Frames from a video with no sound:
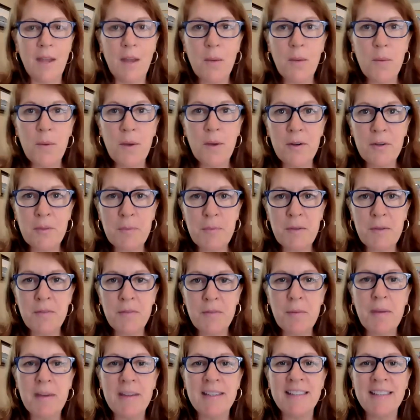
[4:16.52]
Welcome,
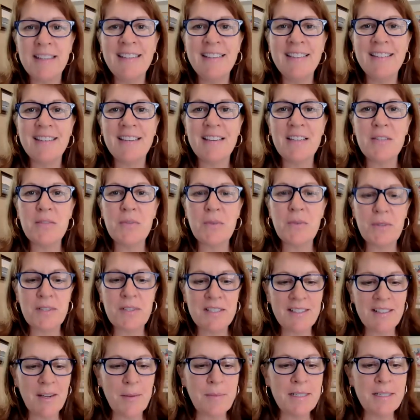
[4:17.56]
everybody. Thanks for
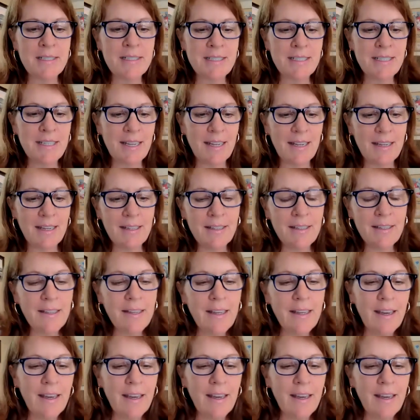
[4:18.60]
coming today.